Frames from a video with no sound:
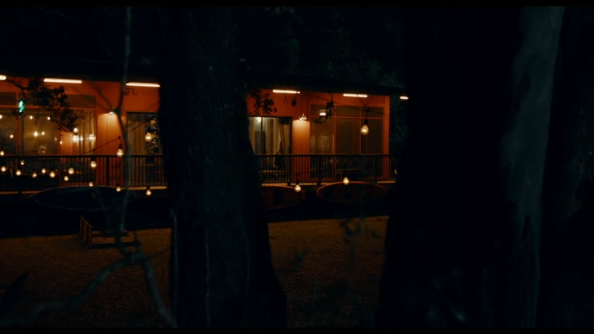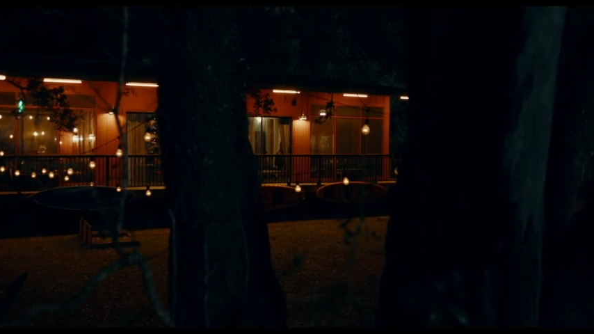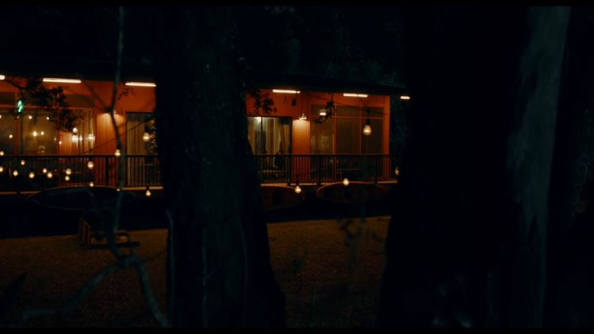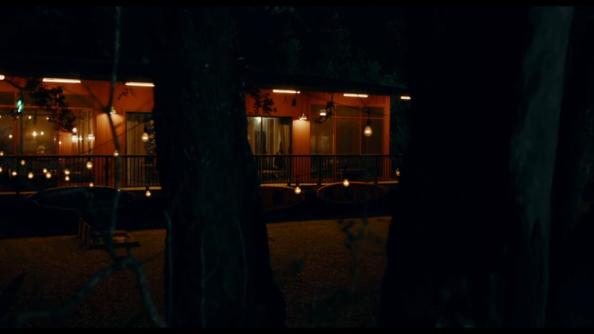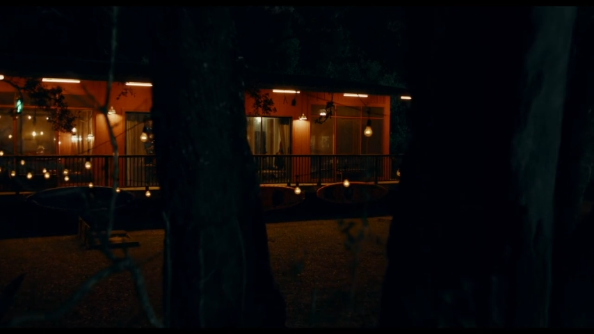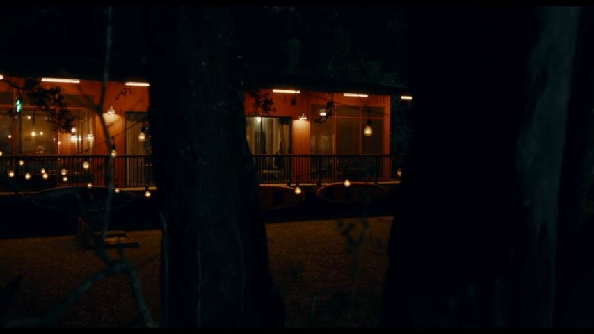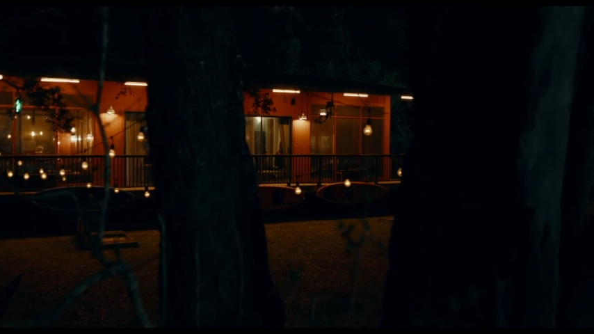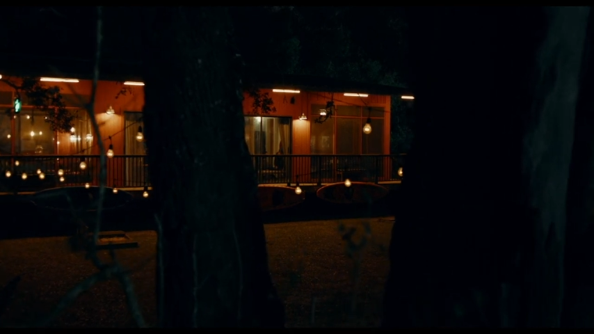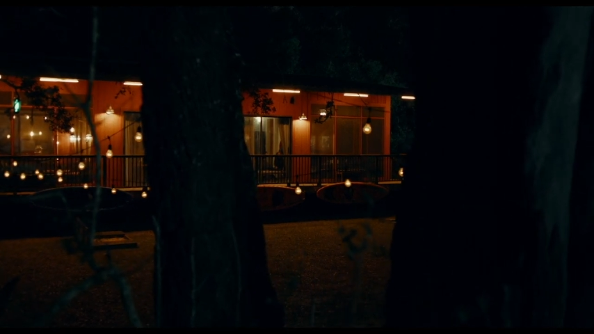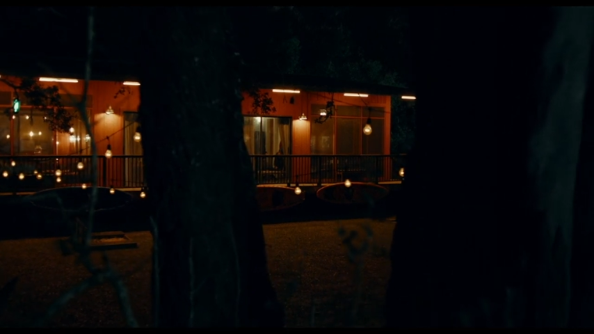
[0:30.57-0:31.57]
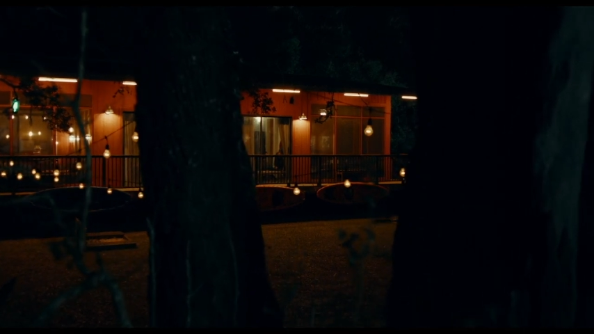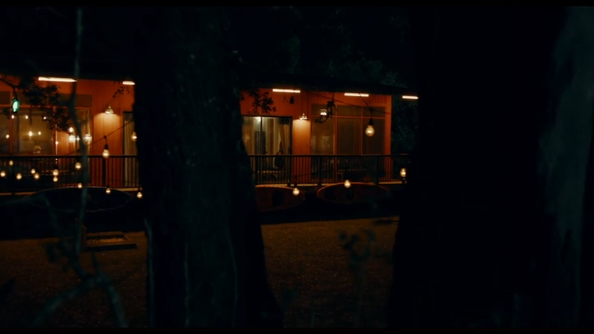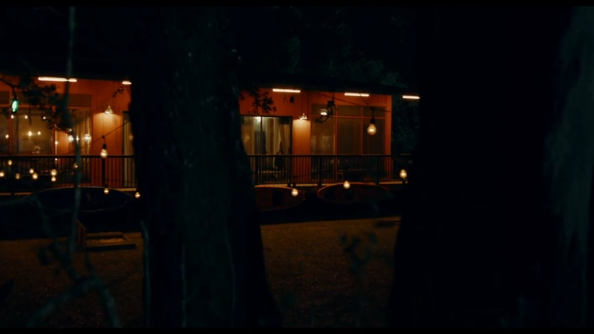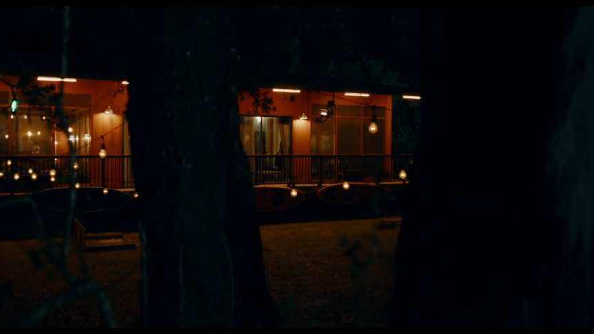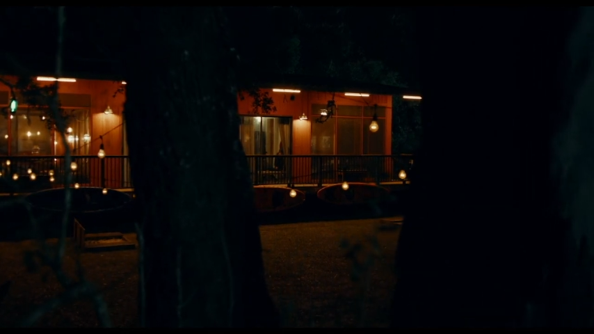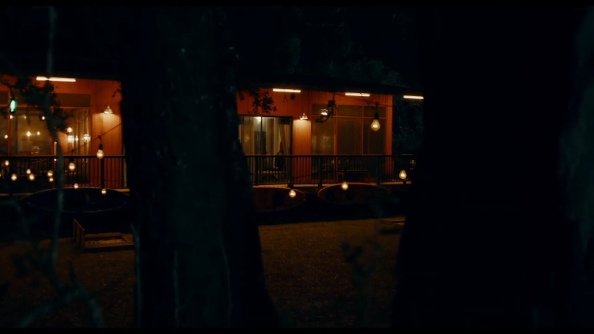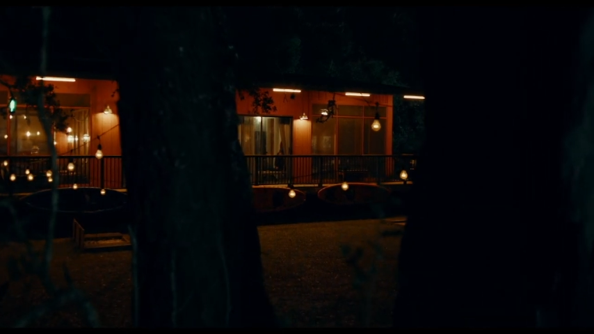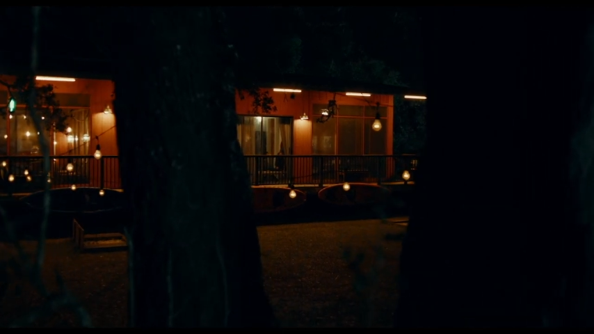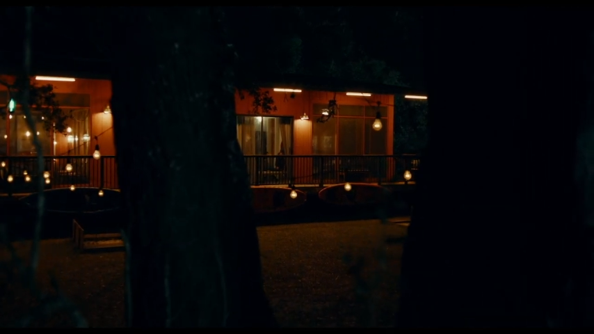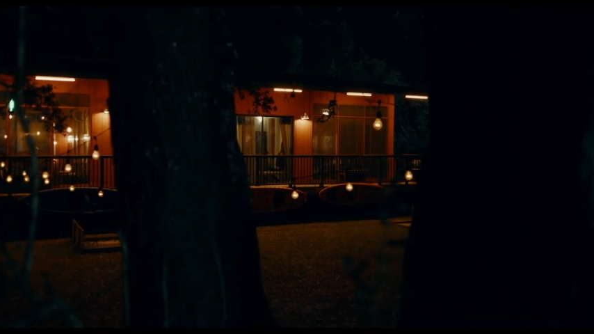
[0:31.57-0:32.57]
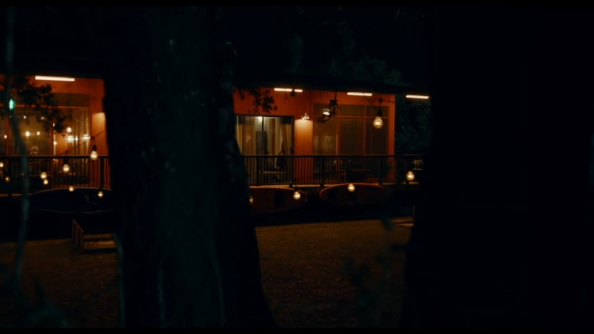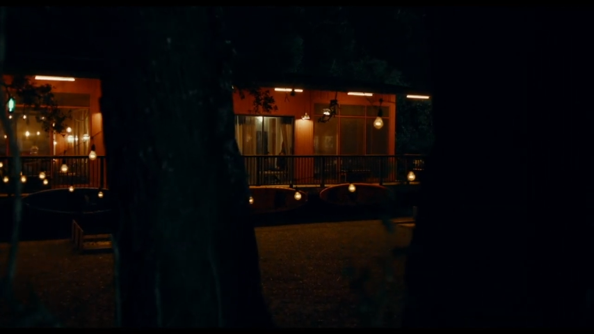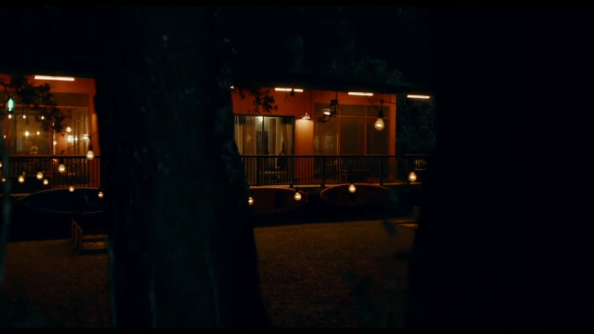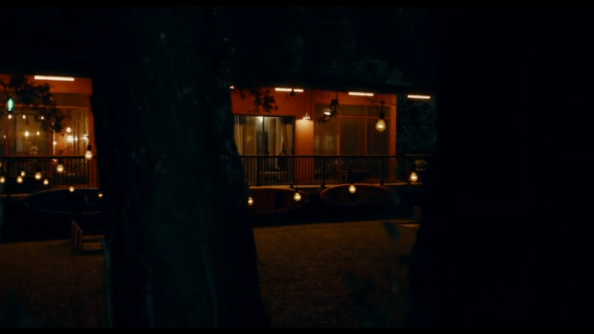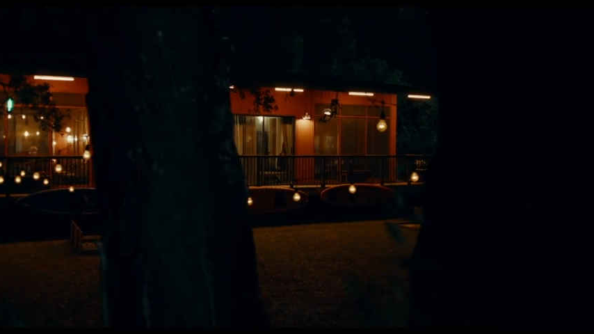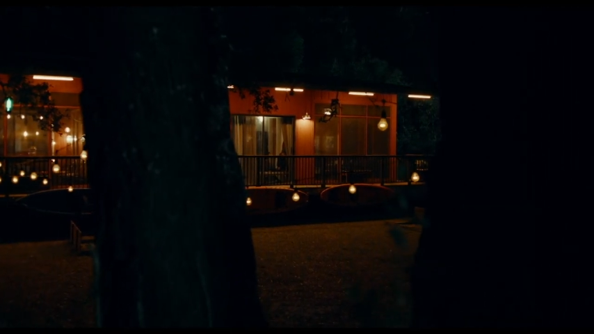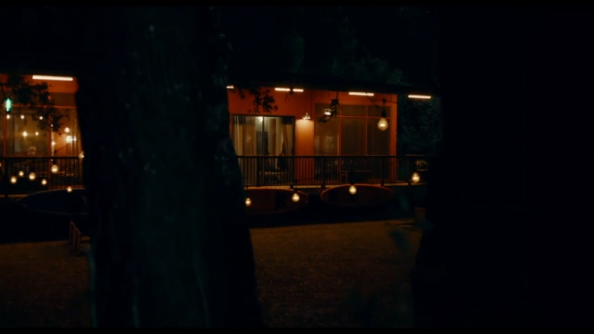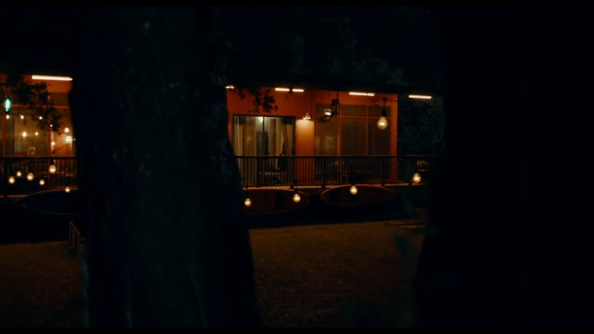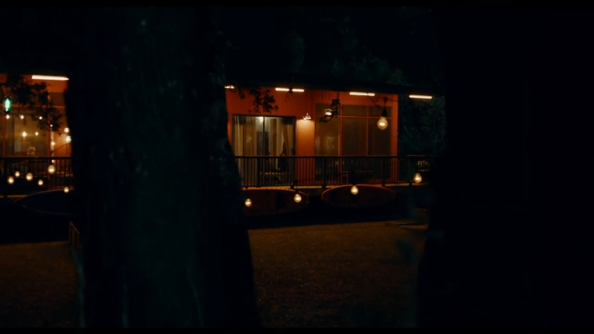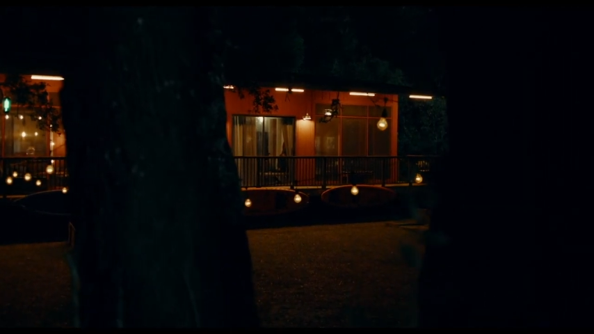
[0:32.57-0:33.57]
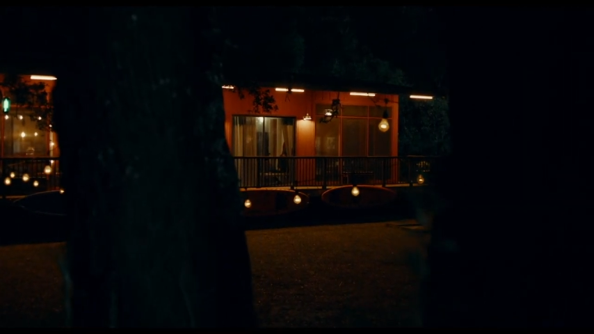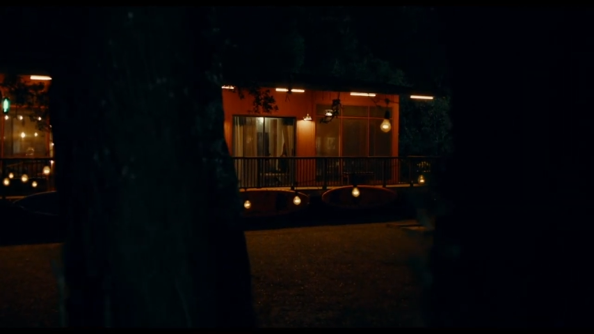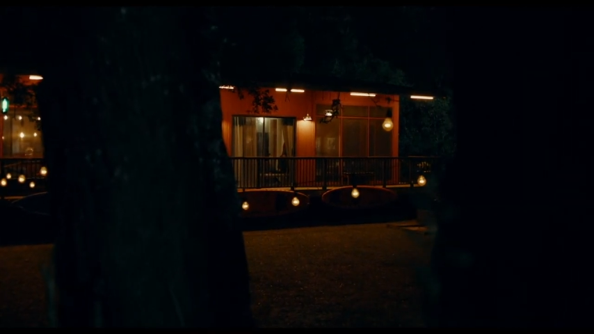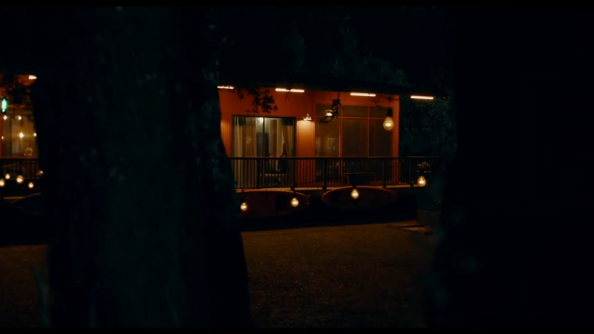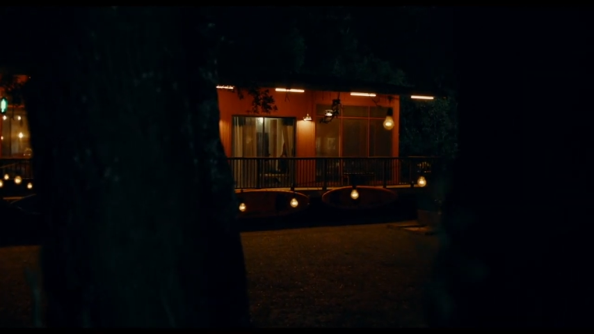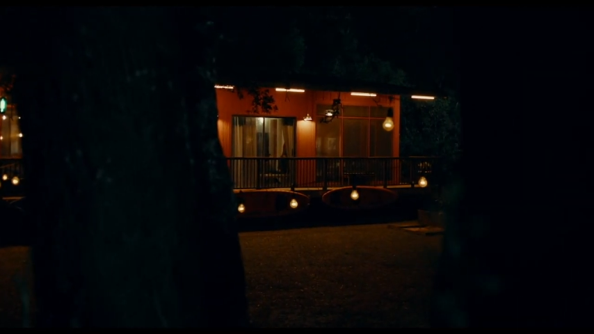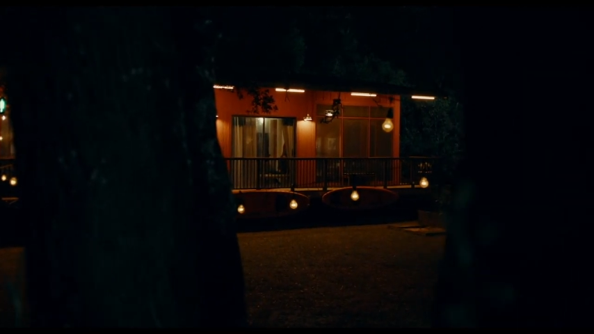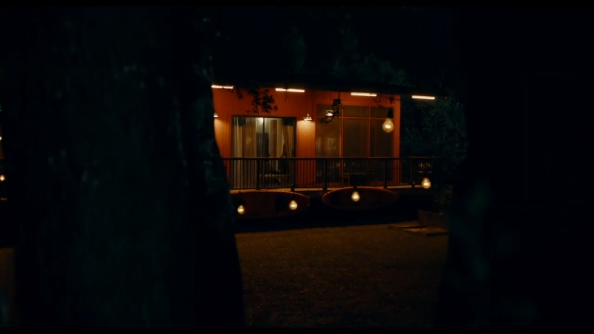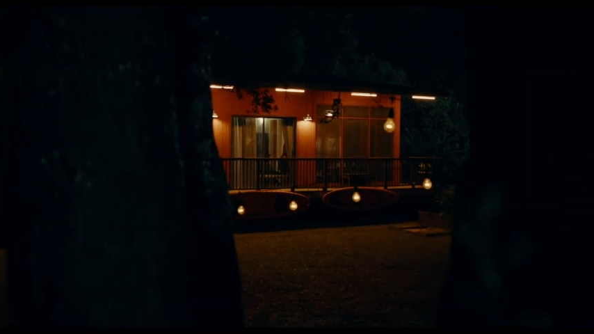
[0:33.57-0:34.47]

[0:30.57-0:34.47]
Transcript: Nobody's mouth can be seen.